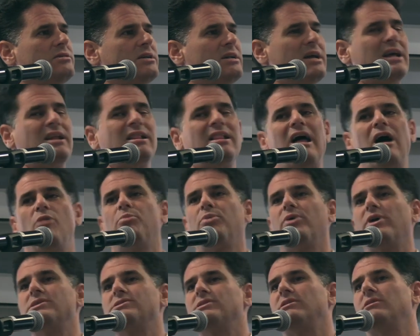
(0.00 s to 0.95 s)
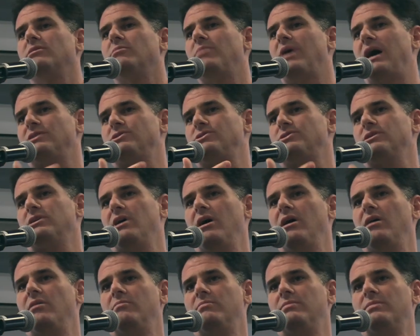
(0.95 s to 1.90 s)
to not allow President Abbas to
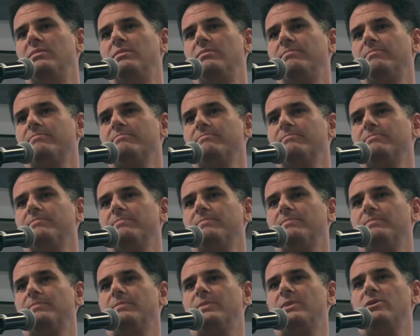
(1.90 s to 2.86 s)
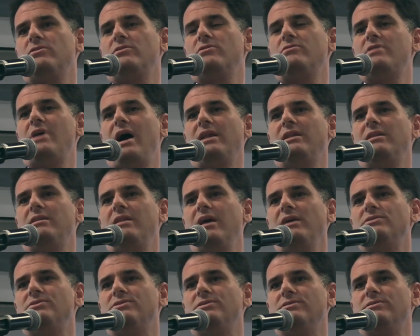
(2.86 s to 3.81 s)
come to the United
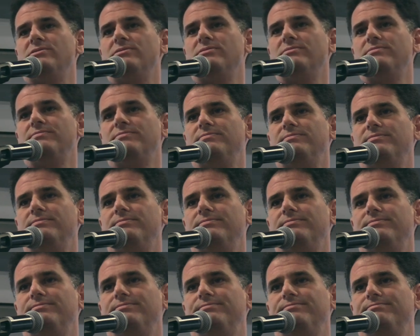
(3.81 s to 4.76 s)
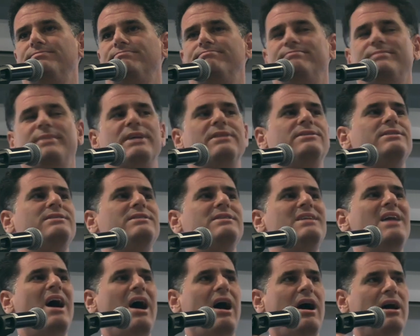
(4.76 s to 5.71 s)
Nations and to
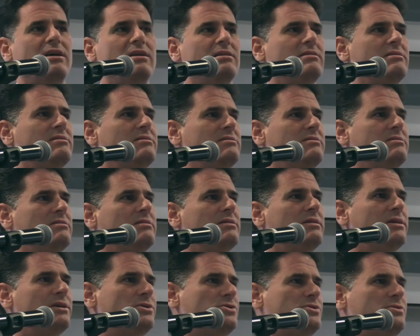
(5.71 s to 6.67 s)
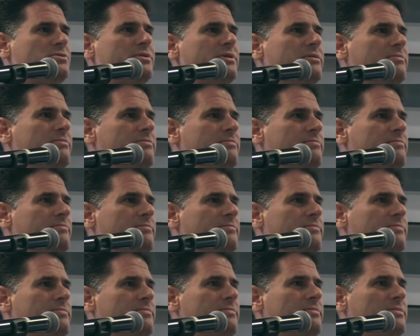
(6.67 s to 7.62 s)
deny history,
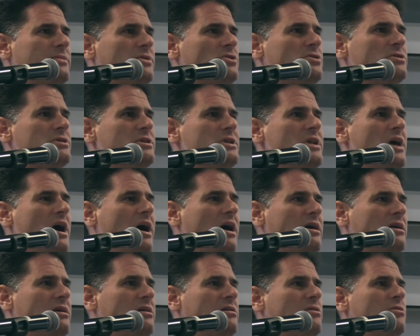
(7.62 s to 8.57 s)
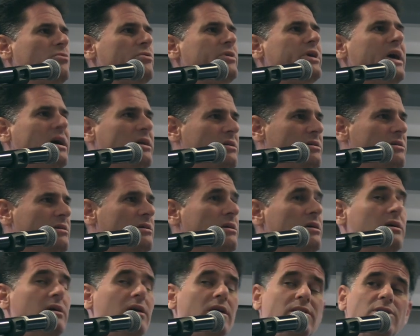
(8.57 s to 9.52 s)
to deny reality.
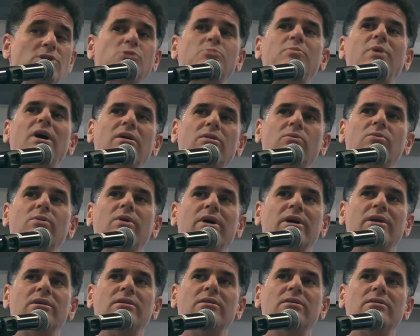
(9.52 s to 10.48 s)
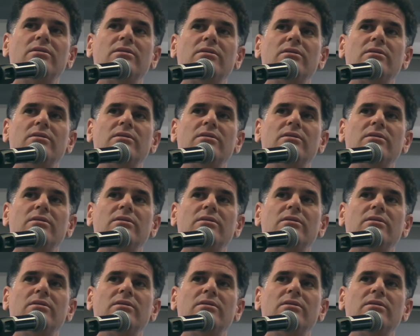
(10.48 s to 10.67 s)
And this, by the way,